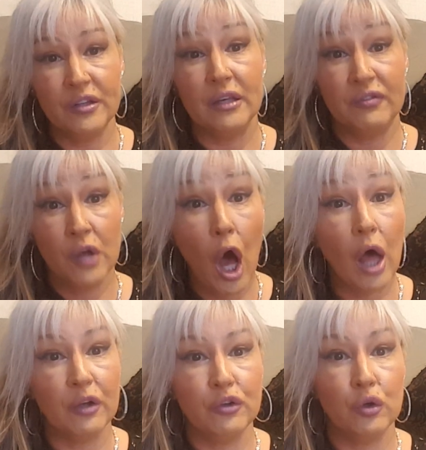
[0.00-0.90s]
if
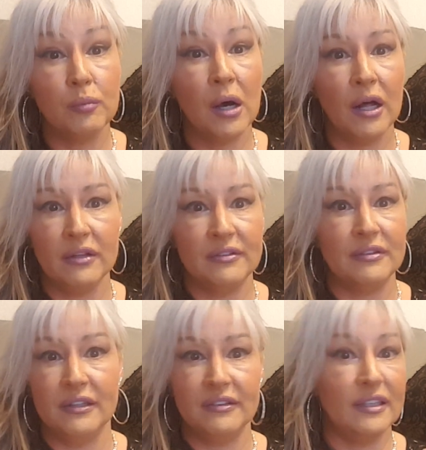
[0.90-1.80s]
not 2 months,
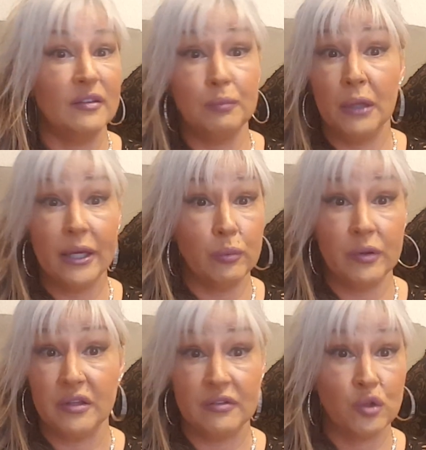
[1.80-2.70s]
since he's played
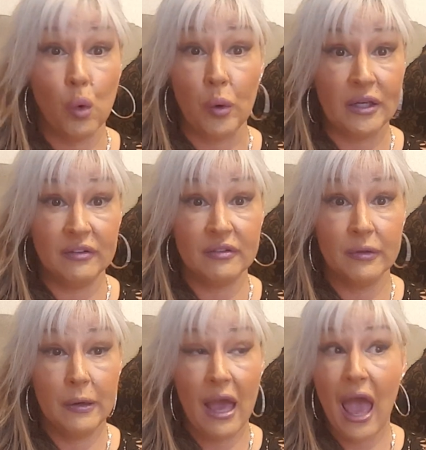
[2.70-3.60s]
with his toys
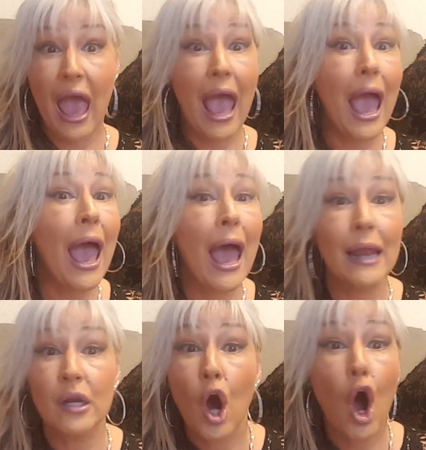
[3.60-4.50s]

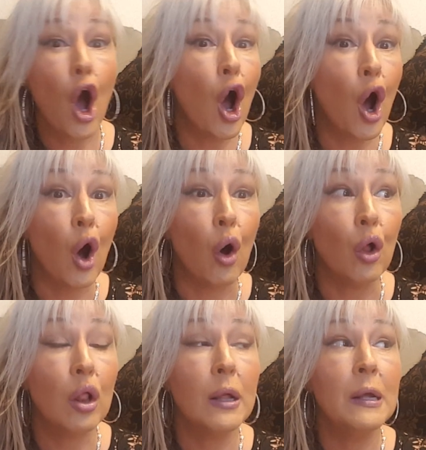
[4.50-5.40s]
at all.